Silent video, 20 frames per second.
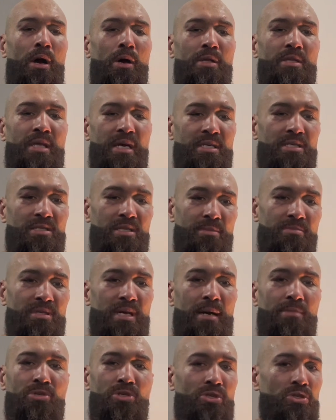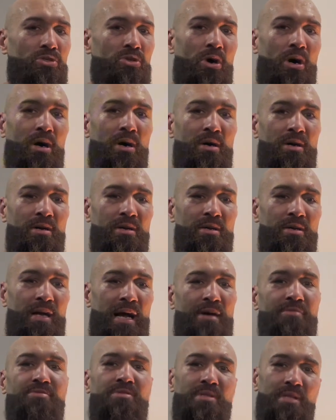there's sometimes you just got to
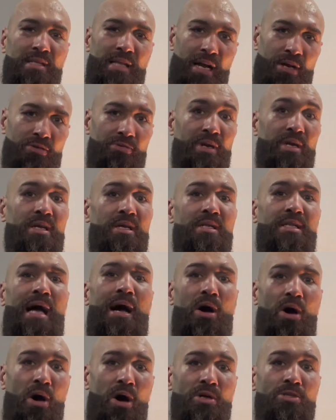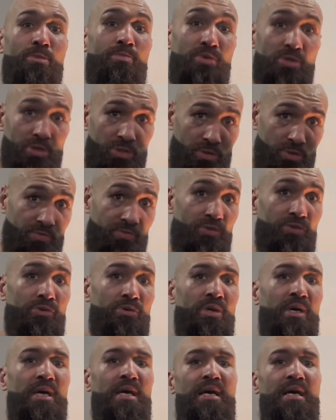have that grit, that heart to push you through.